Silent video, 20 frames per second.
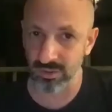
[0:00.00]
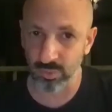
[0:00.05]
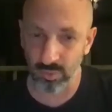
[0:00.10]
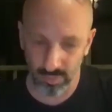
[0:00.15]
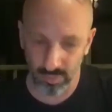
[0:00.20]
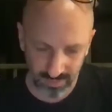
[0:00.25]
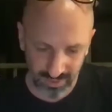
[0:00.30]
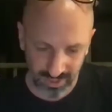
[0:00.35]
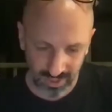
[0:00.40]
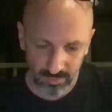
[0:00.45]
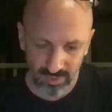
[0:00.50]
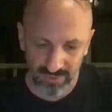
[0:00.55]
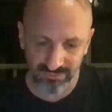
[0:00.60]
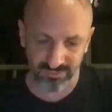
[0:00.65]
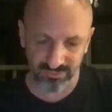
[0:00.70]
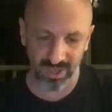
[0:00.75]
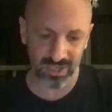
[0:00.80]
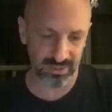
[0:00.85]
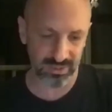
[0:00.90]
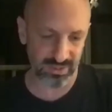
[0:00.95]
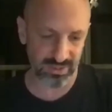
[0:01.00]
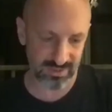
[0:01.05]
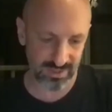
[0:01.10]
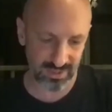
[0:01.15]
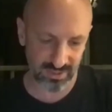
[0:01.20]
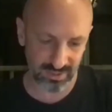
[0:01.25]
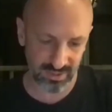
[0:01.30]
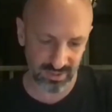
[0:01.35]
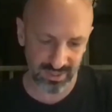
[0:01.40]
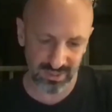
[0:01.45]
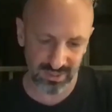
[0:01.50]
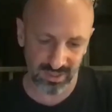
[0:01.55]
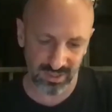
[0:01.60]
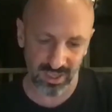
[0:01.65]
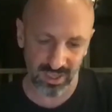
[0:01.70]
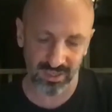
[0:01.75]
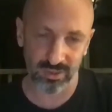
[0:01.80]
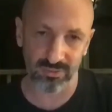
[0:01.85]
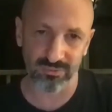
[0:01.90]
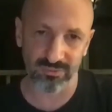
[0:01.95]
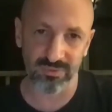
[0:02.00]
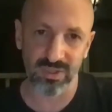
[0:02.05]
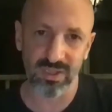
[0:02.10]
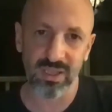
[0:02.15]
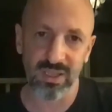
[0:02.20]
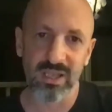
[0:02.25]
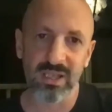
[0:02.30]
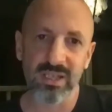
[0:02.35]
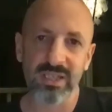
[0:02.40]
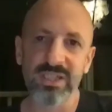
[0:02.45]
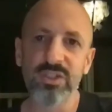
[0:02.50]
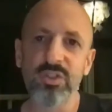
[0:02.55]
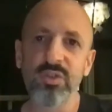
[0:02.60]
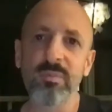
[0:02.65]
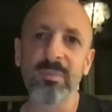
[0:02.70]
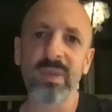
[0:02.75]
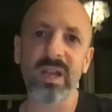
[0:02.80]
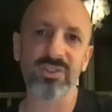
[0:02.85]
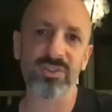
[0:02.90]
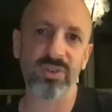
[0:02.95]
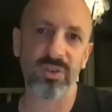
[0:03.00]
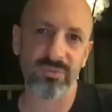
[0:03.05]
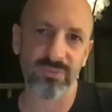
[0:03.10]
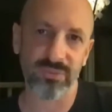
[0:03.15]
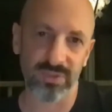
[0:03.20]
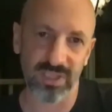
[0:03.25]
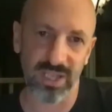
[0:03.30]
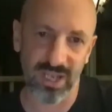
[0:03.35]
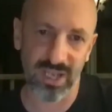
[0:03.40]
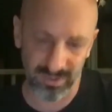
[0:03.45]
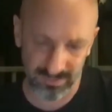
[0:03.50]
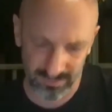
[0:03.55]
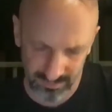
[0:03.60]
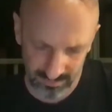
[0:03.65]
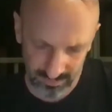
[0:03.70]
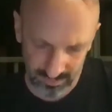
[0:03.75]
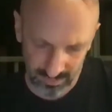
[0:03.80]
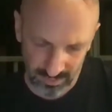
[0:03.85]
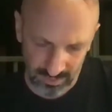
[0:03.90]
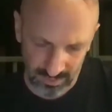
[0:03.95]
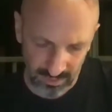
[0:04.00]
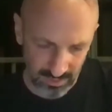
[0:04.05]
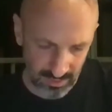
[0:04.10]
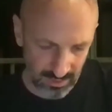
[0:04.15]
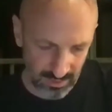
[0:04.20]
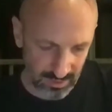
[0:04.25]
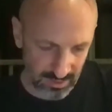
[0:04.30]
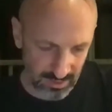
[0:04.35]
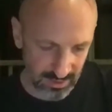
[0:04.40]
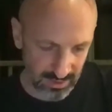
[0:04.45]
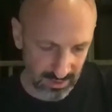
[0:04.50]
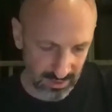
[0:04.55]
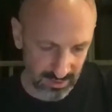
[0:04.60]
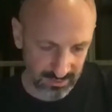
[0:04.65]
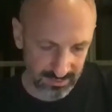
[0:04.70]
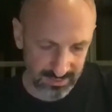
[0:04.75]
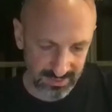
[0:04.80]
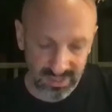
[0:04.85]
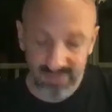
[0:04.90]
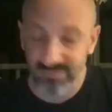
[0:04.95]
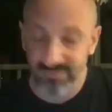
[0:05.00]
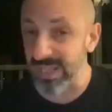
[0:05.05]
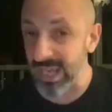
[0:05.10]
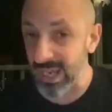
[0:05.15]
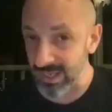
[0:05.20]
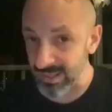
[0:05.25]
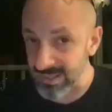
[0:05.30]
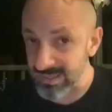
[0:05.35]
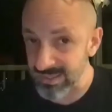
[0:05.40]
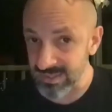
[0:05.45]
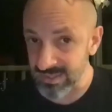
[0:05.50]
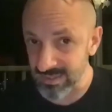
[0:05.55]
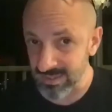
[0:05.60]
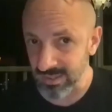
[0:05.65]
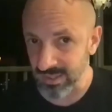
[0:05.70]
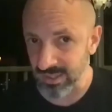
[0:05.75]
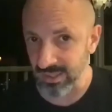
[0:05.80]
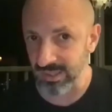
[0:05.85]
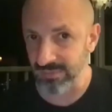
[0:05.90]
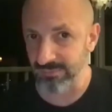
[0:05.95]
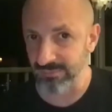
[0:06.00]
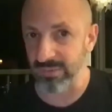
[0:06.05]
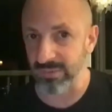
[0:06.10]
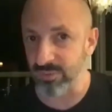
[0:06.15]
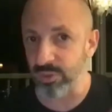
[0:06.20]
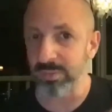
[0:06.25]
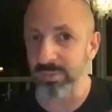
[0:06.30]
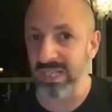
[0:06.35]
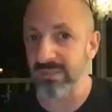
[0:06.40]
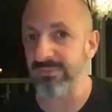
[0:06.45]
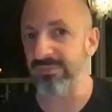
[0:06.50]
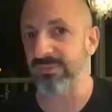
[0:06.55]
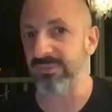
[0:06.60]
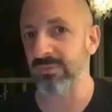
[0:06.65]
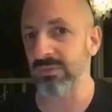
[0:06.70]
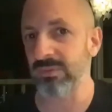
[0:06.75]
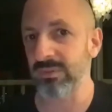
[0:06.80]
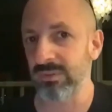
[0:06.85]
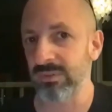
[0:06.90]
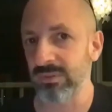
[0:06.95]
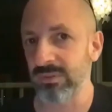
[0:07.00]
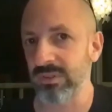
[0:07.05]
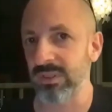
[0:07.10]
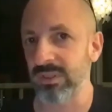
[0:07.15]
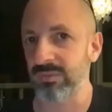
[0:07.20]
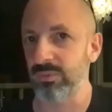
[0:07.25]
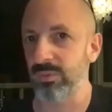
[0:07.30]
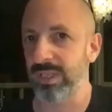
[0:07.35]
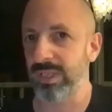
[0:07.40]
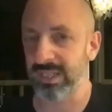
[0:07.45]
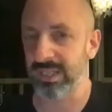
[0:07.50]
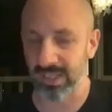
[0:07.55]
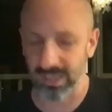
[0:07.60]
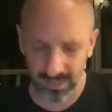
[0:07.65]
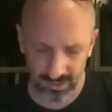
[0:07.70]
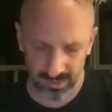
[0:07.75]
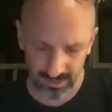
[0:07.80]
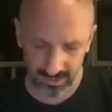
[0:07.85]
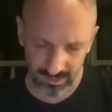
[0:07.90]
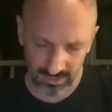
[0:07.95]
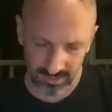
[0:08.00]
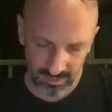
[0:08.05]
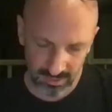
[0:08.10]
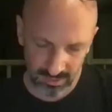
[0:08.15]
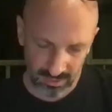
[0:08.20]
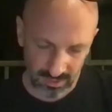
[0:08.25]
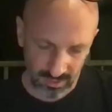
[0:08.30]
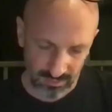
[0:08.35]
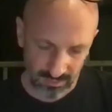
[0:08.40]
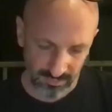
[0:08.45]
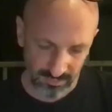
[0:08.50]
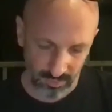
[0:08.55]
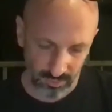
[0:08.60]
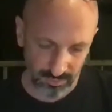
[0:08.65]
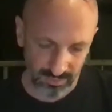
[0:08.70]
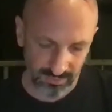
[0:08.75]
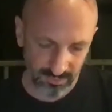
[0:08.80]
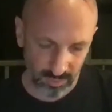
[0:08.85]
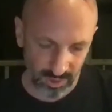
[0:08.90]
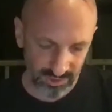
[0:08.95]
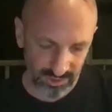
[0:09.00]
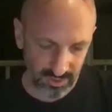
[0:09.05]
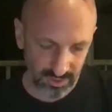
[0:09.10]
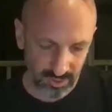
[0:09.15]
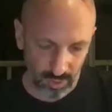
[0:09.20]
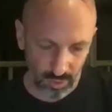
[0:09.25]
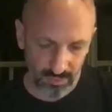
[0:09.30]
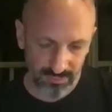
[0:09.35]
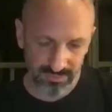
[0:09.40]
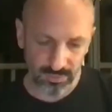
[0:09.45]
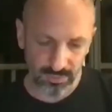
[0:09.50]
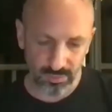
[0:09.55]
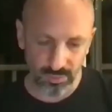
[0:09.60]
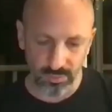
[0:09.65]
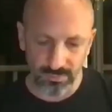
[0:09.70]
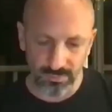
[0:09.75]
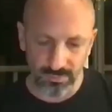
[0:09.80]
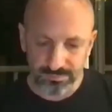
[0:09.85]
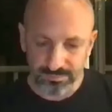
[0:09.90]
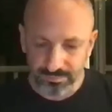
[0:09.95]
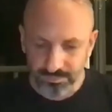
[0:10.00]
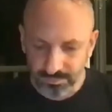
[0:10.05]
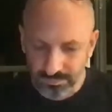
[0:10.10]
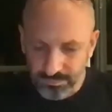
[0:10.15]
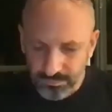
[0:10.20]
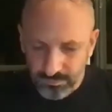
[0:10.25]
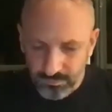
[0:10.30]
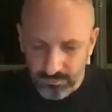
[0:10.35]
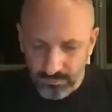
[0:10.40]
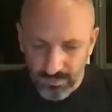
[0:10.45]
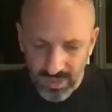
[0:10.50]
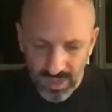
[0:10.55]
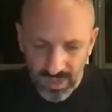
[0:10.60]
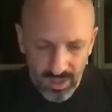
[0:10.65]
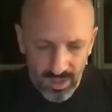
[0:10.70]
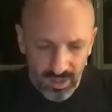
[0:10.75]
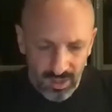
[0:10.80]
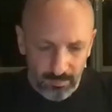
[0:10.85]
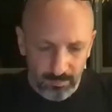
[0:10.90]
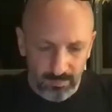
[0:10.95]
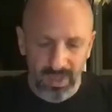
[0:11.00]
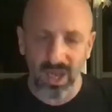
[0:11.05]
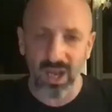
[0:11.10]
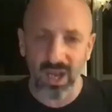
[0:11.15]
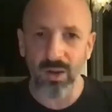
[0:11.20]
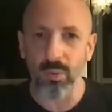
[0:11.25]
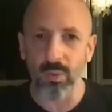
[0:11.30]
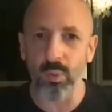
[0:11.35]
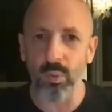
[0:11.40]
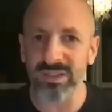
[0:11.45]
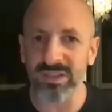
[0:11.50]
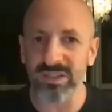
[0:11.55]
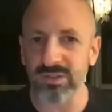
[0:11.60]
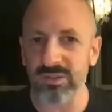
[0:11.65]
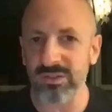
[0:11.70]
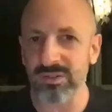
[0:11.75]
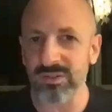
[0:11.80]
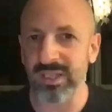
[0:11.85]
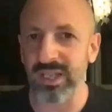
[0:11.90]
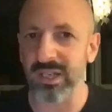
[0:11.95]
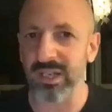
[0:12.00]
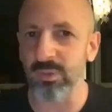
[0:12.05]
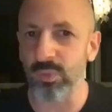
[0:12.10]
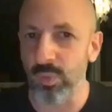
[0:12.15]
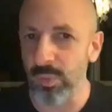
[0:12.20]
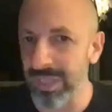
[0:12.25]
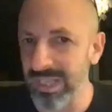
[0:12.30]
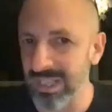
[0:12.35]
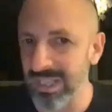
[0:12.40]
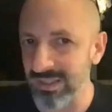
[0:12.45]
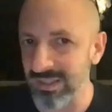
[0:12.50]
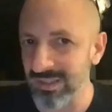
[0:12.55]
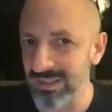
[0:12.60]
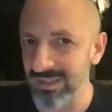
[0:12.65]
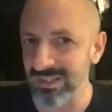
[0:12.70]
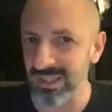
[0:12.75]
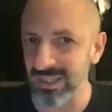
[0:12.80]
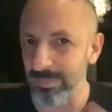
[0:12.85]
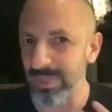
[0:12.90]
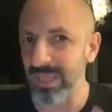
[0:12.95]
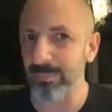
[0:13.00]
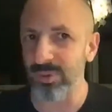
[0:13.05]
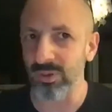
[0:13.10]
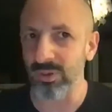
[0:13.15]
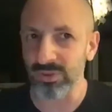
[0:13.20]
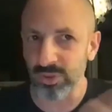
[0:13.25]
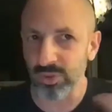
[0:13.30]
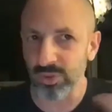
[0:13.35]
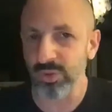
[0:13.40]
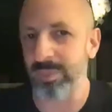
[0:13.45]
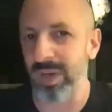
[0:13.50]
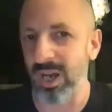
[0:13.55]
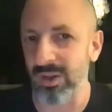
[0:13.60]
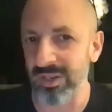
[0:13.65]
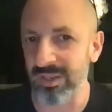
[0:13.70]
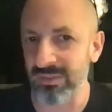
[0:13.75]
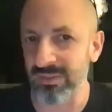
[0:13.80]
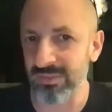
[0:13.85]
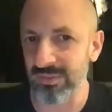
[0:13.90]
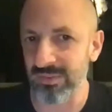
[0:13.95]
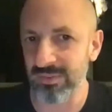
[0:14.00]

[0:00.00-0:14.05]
Can we find any kind of new measure for that? And if yes, if you believe that we can, so this question goes to what can we, the people, do about it?